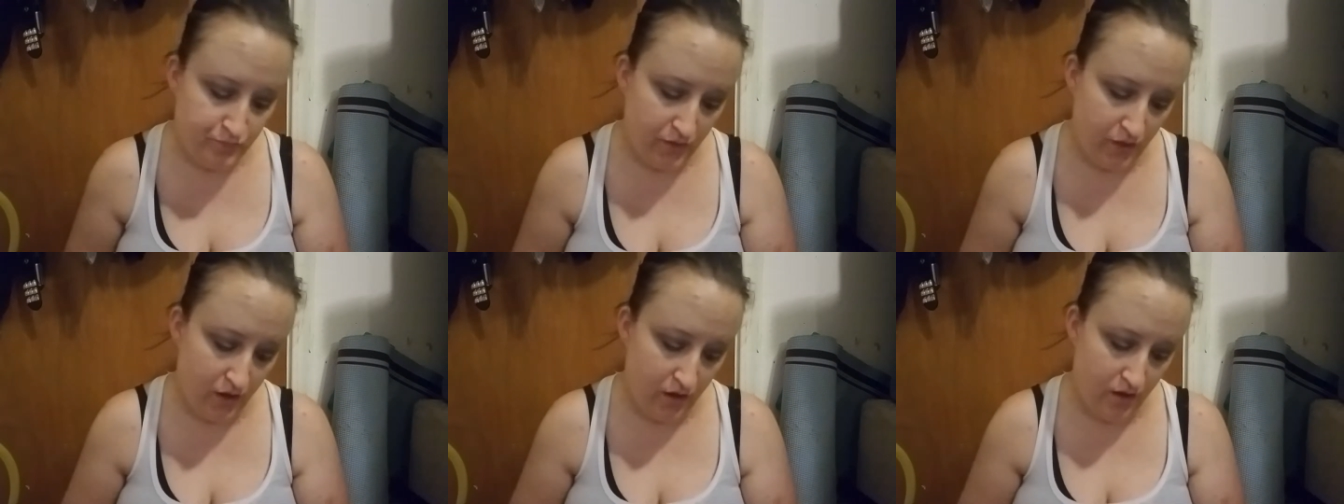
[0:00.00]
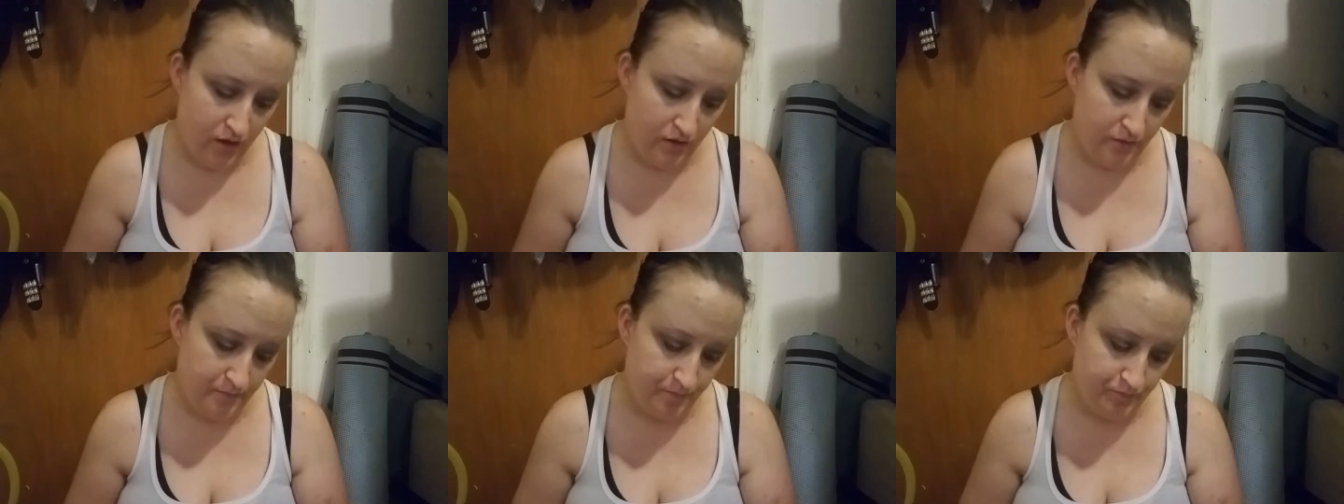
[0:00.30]

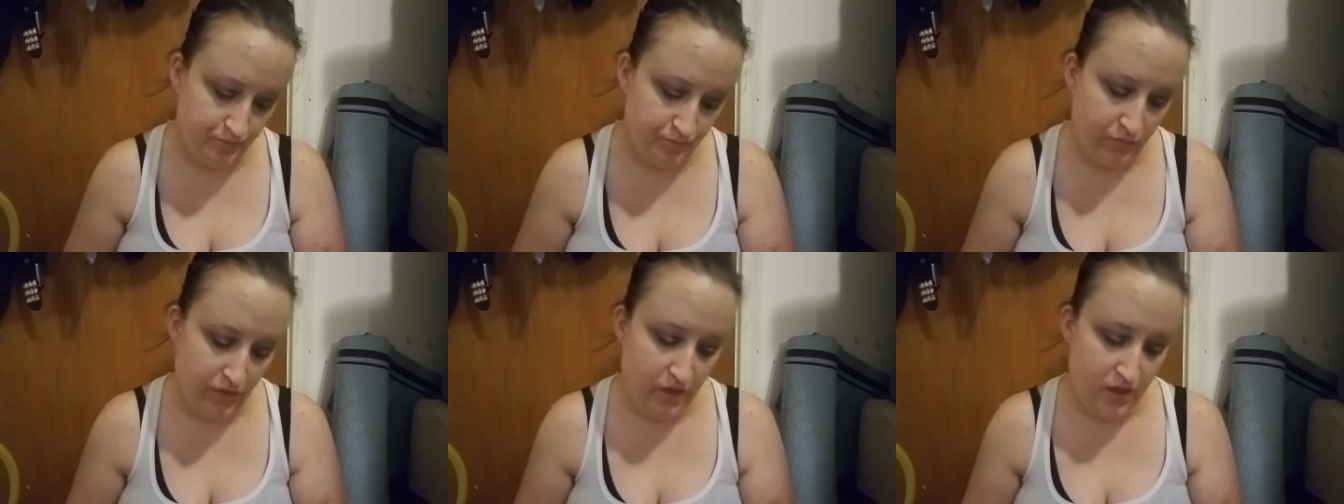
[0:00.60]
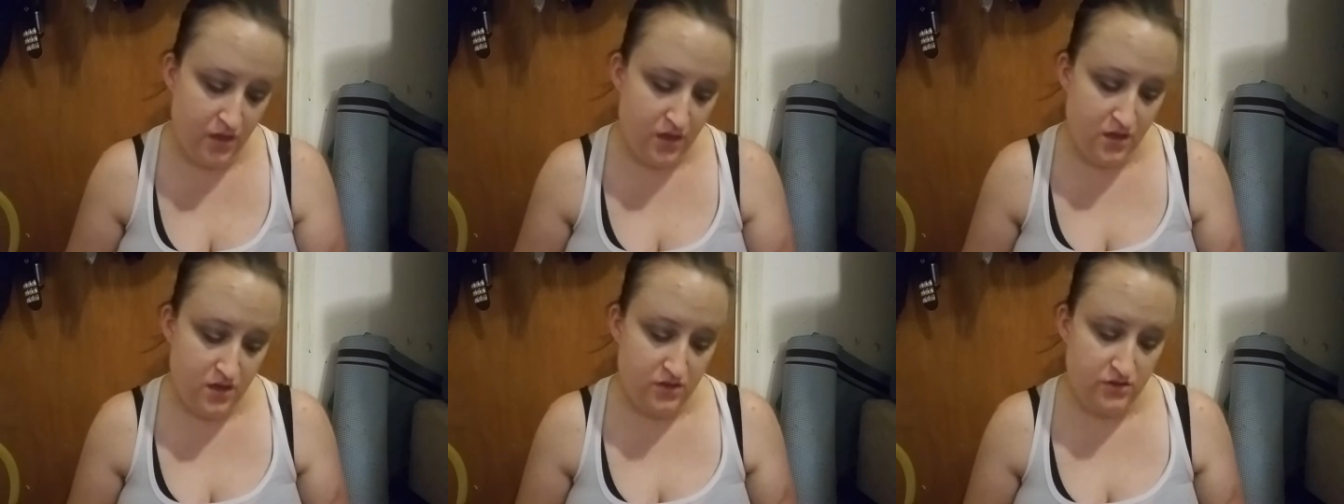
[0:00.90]

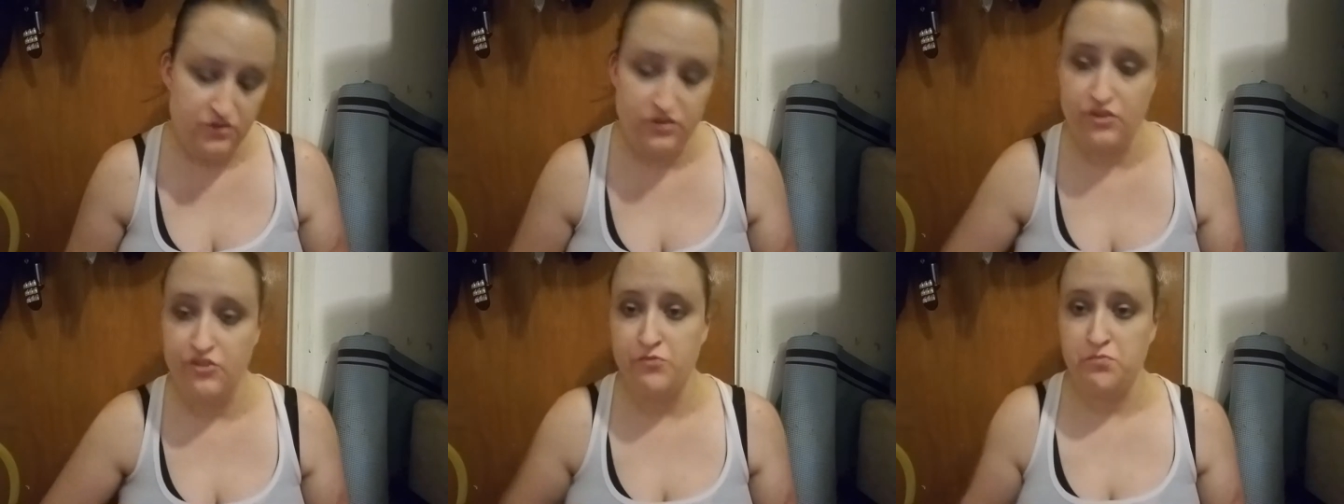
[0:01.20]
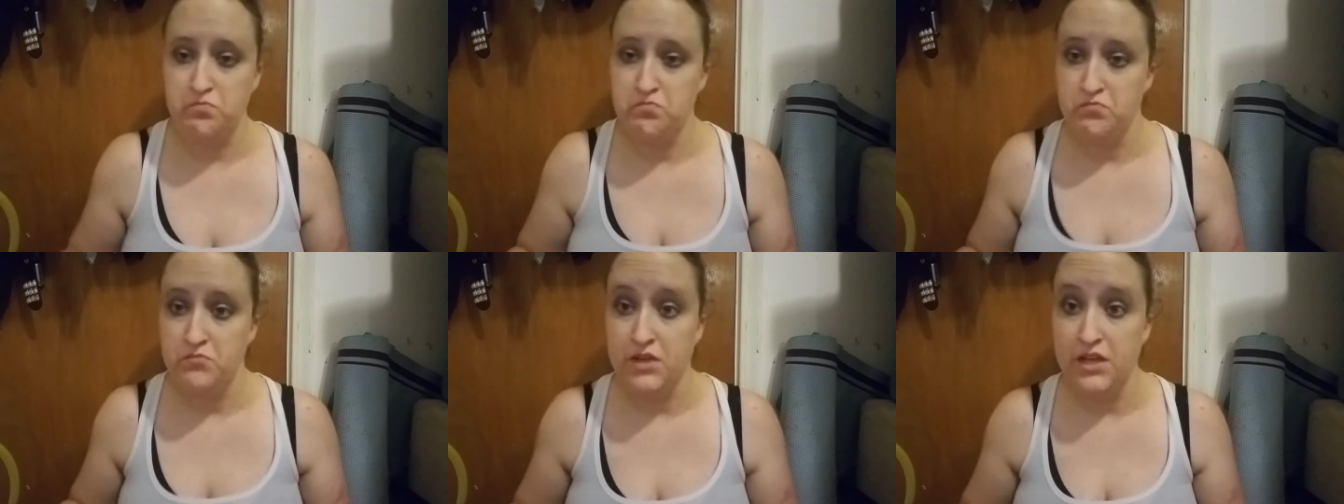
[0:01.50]

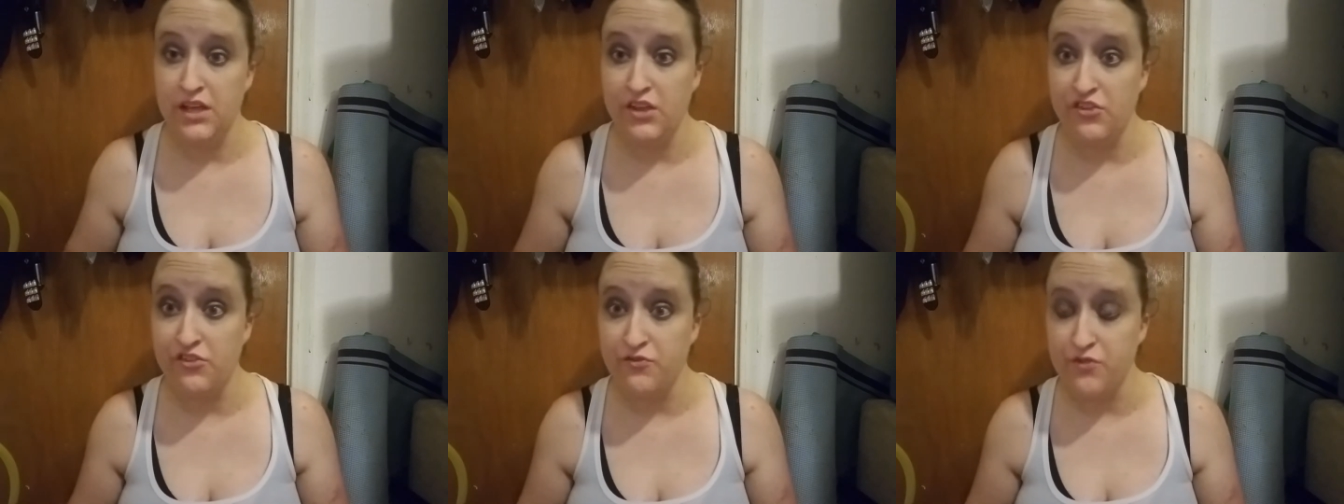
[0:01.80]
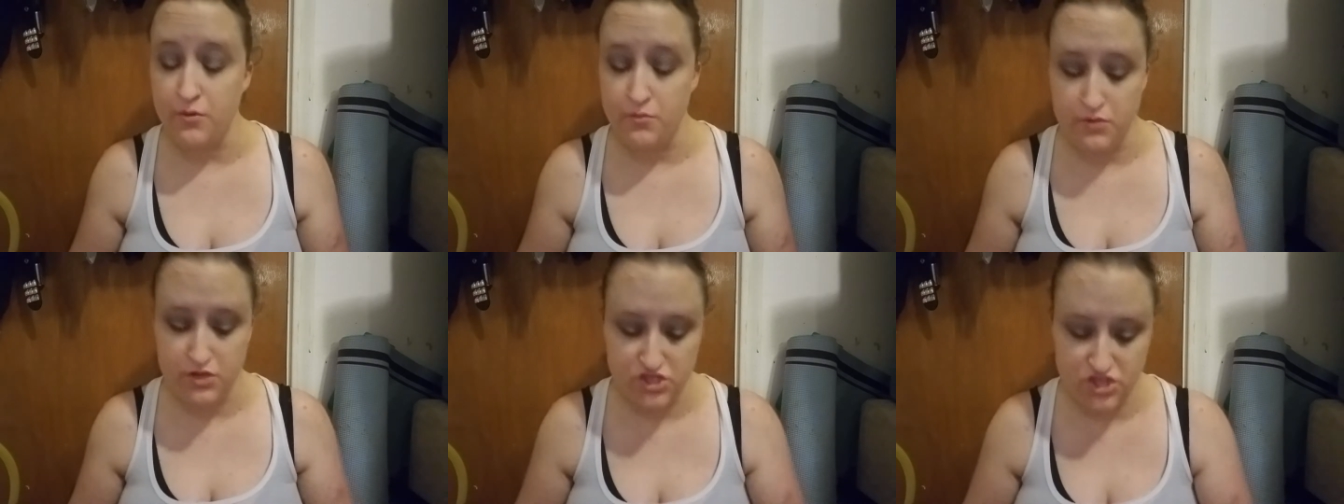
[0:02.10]
It's
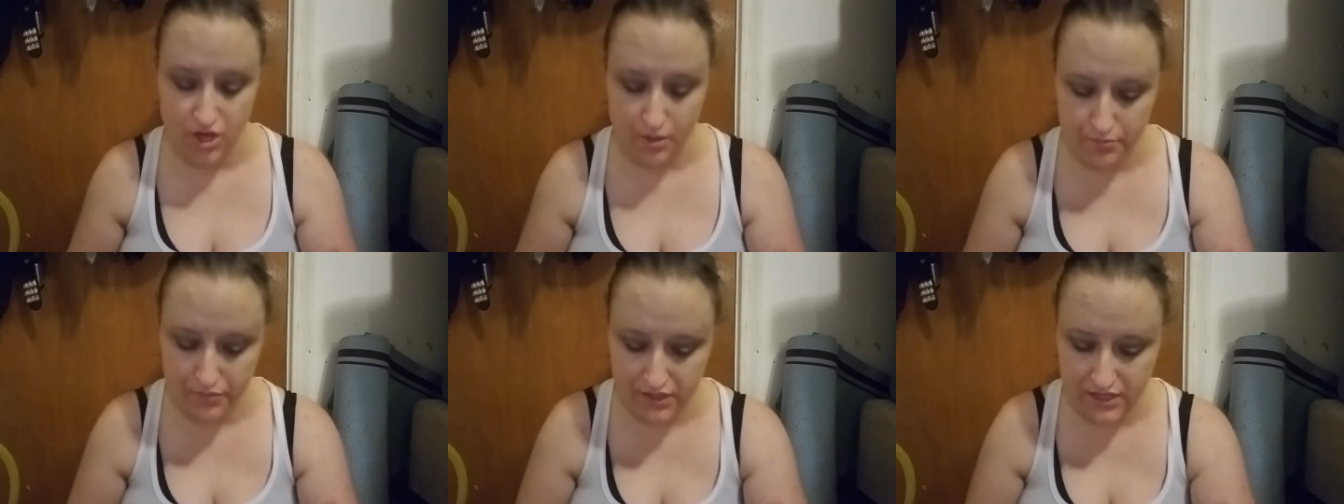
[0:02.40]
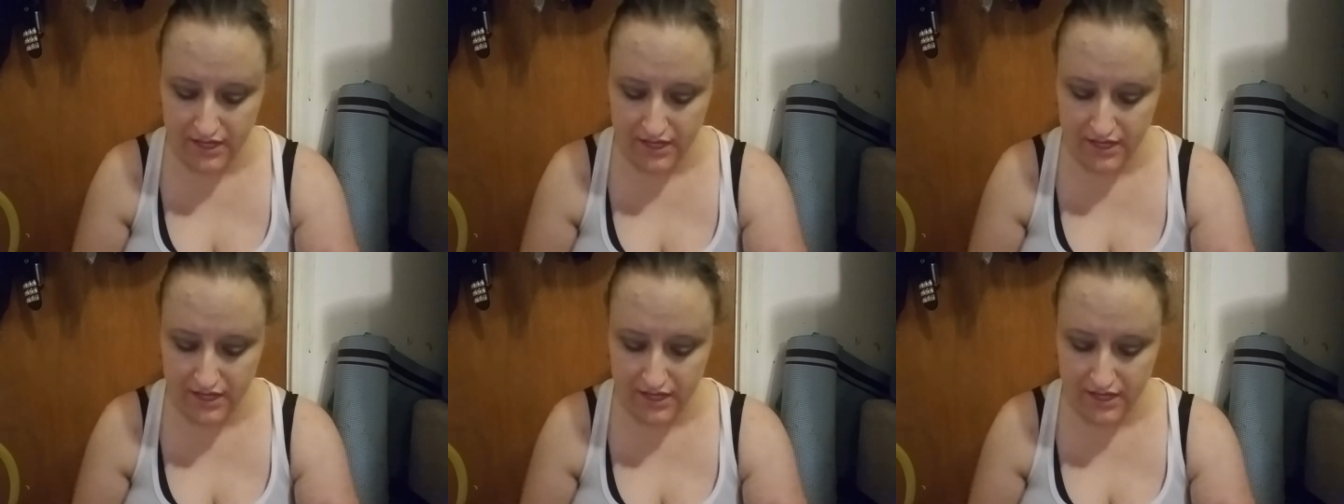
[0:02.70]
from a shop on